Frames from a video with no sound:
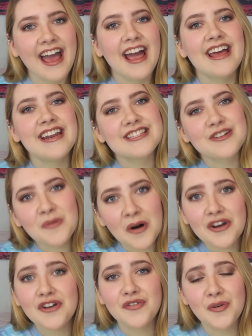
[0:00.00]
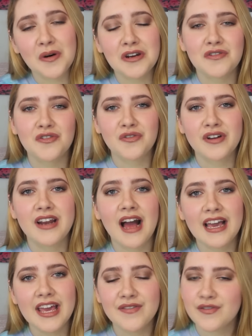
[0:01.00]
and it's a wonderful, wonderful read.
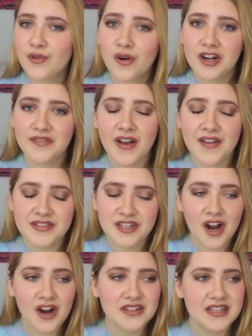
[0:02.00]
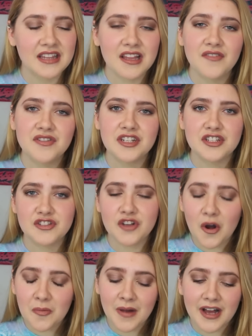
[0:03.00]
I gave it 4 out of 5 stars. I loved it
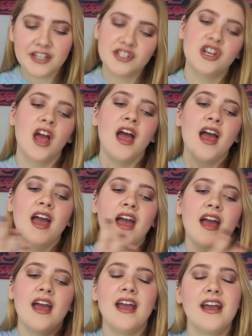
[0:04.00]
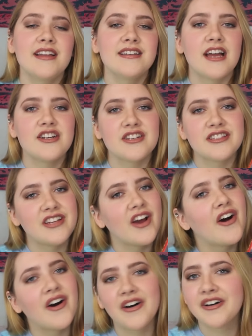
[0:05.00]
so much, and I
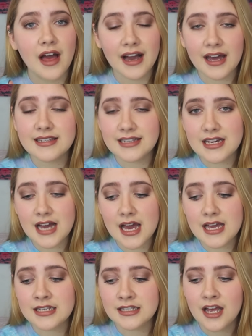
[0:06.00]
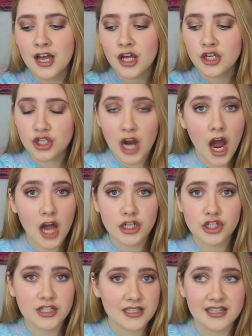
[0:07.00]
gotta say, guys,
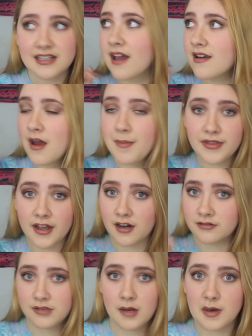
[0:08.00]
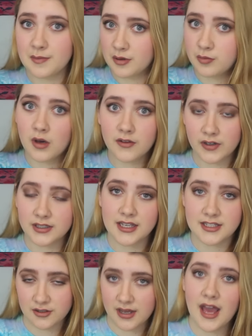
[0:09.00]
Josh is like getting up there on my book boyfriend
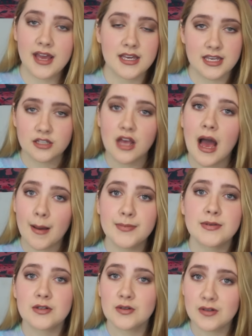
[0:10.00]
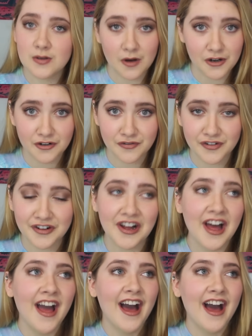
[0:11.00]
list, okay? He's absolutely wonderful.